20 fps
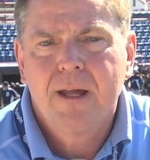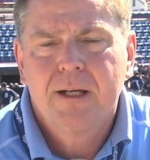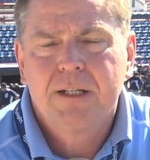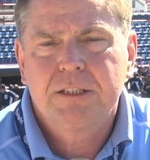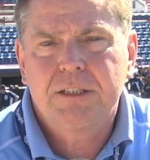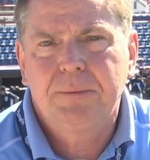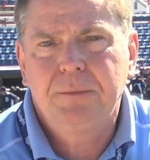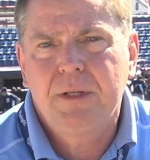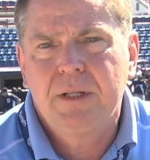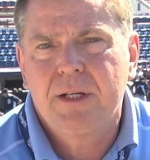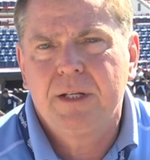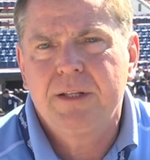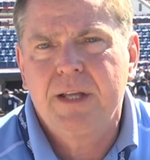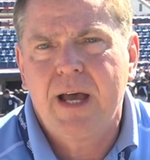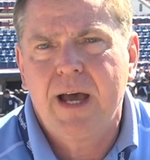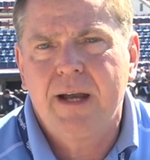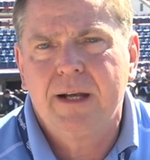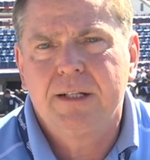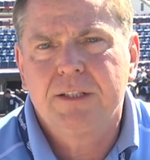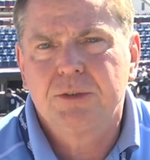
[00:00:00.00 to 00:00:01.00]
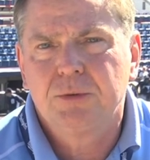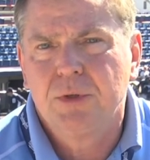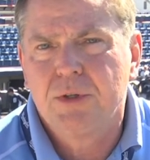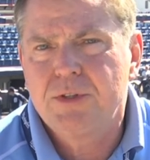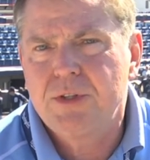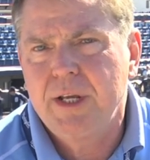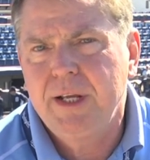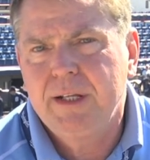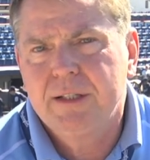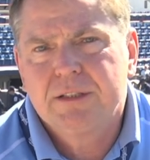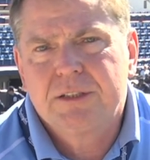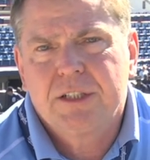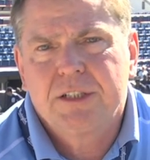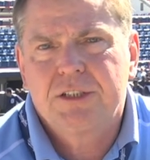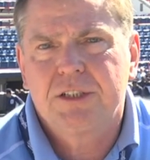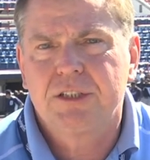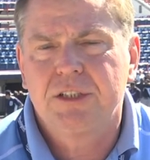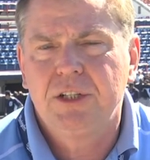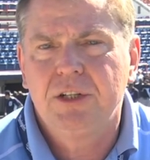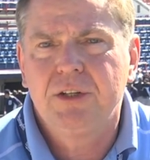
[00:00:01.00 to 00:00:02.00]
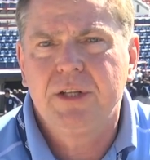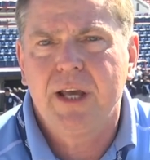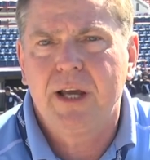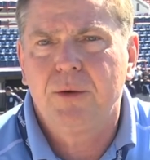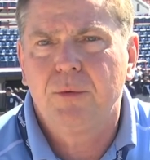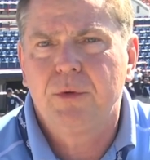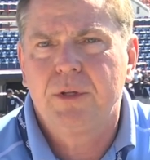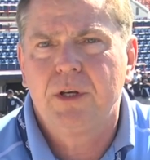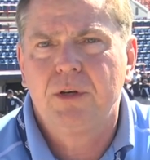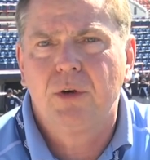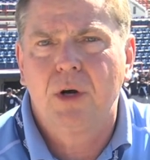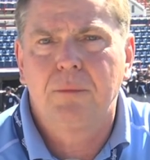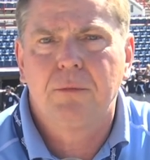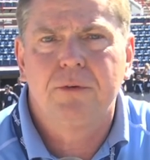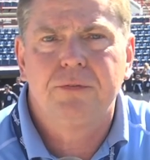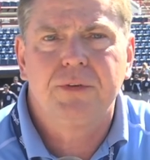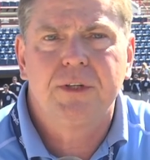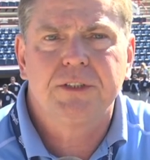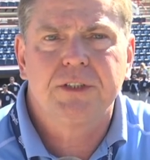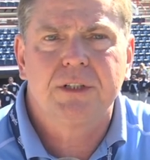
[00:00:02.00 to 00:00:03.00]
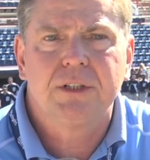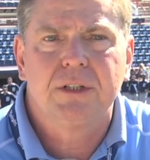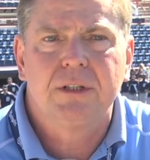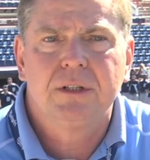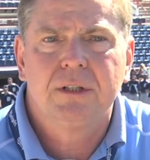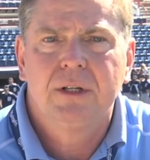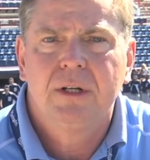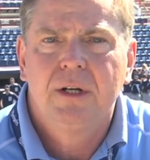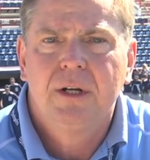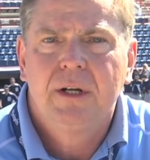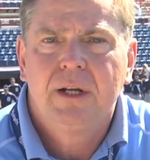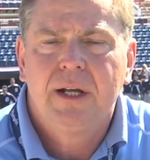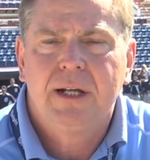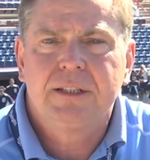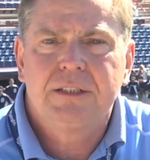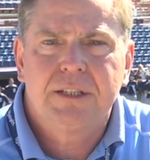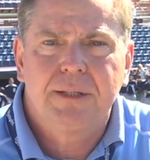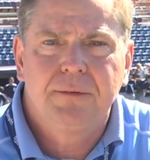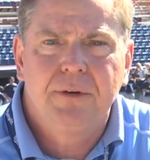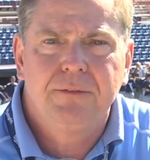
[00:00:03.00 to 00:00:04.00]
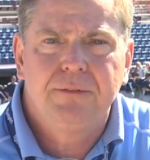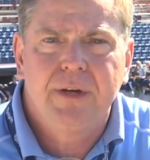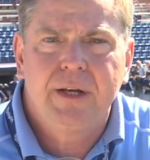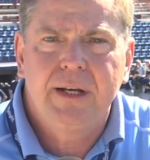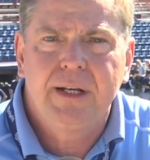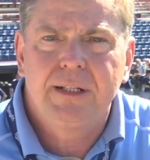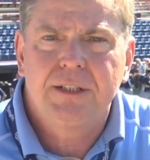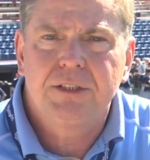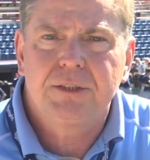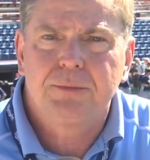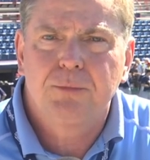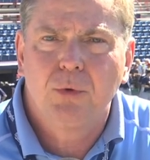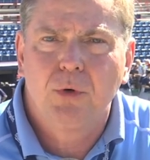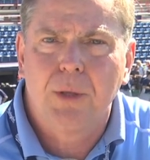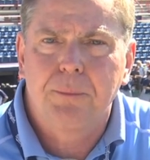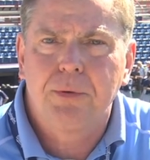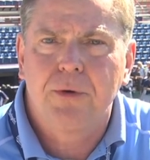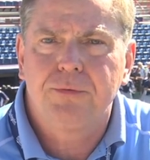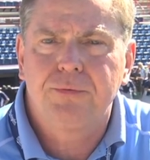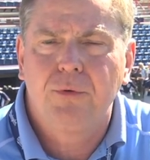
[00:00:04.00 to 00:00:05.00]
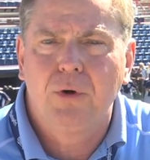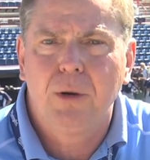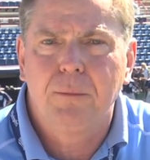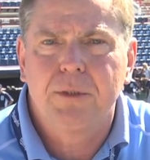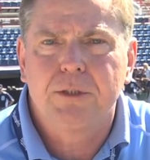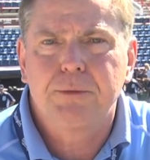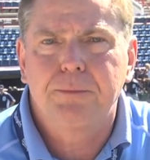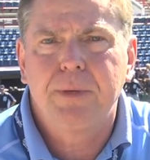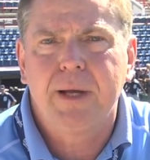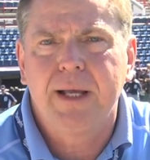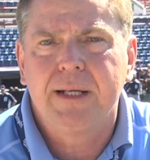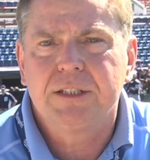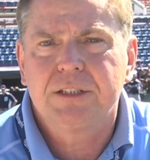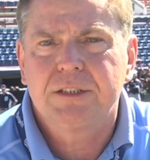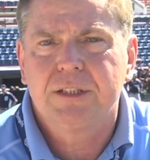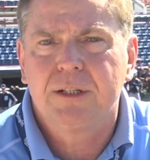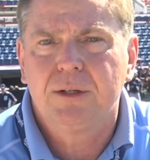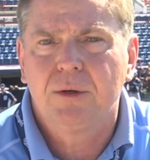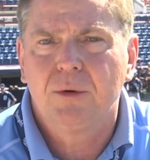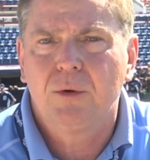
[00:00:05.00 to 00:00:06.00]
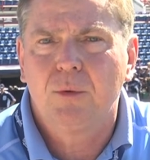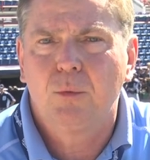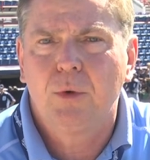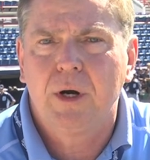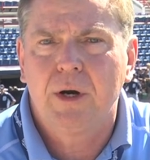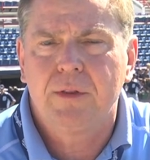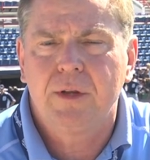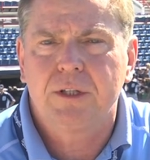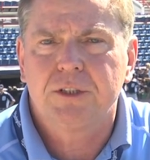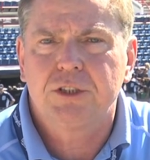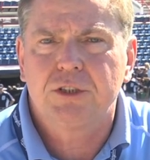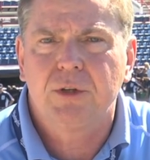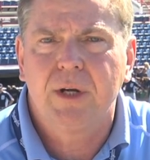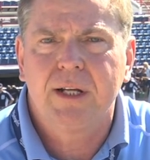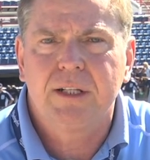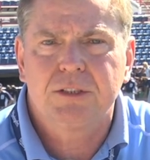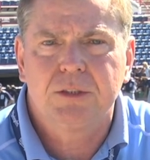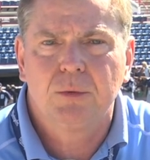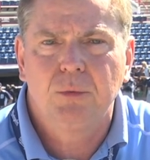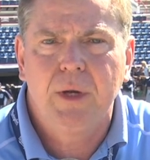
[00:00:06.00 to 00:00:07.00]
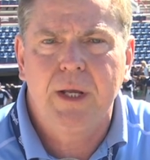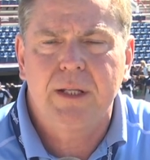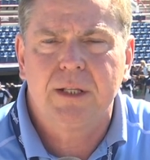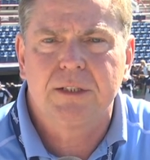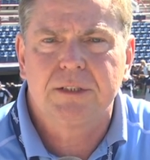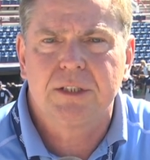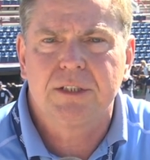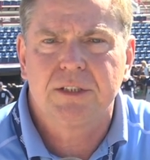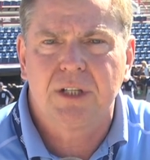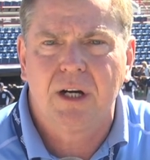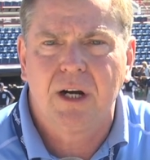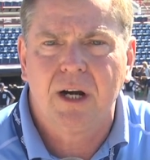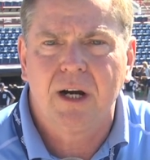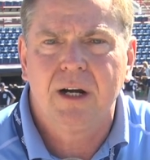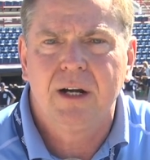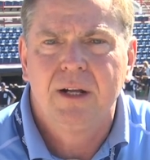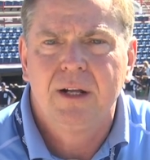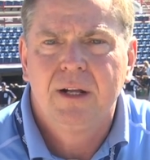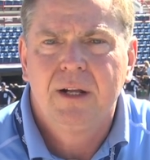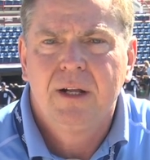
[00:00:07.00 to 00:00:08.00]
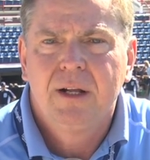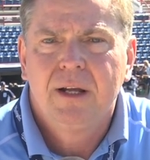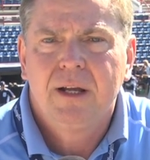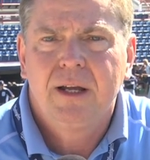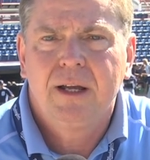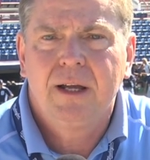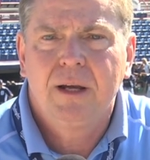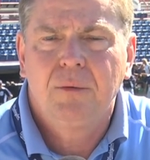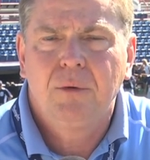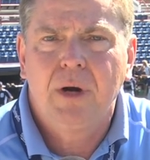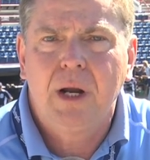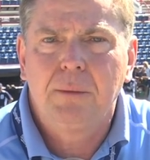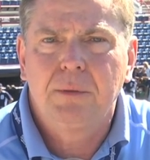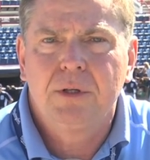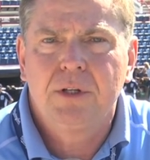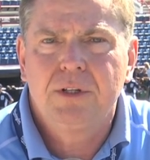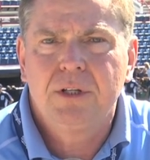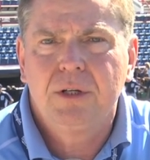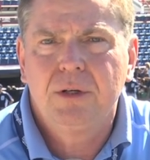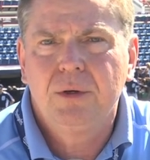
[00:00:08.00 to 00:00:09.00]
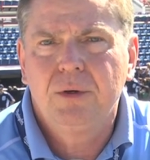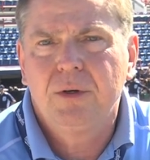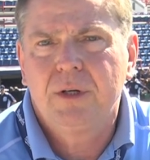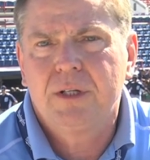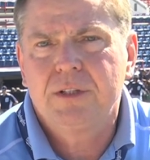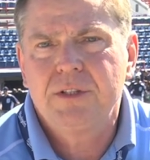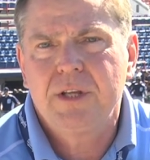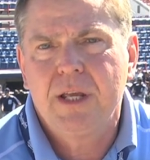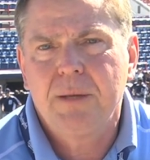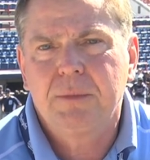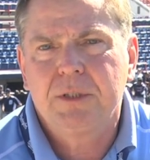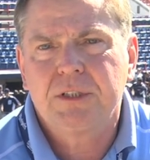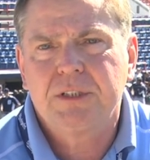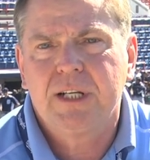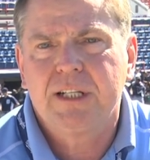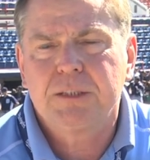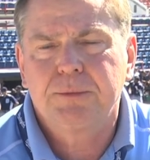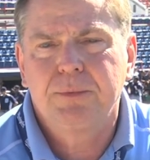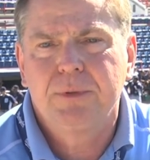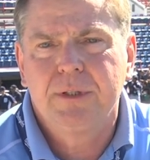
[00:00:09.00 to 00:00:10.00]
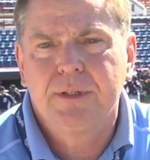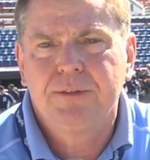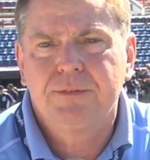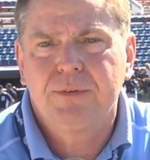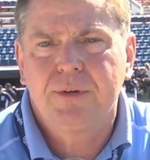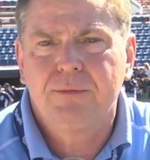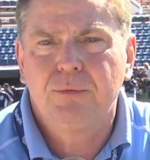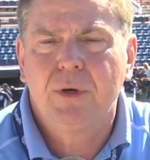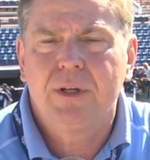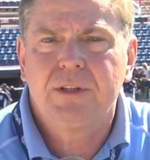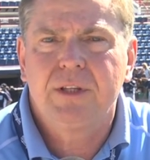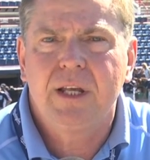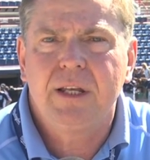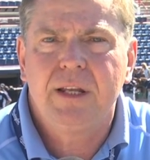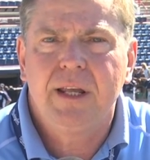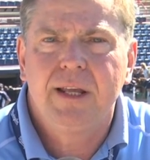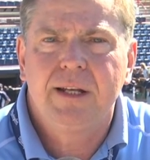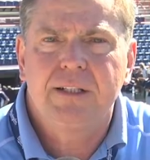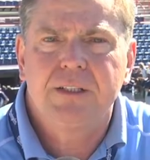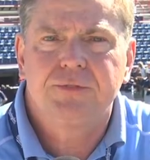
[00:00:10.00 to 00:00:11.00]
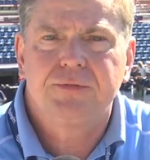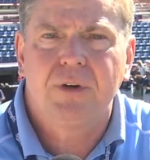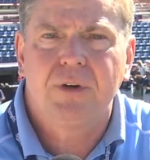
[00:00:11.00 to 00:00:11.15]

Some of the data is routine, such as you'd get with a normal physical, and some of it is more performance-based, where their strengths and weaknesses are. And we're able to do a team assessment of what they need as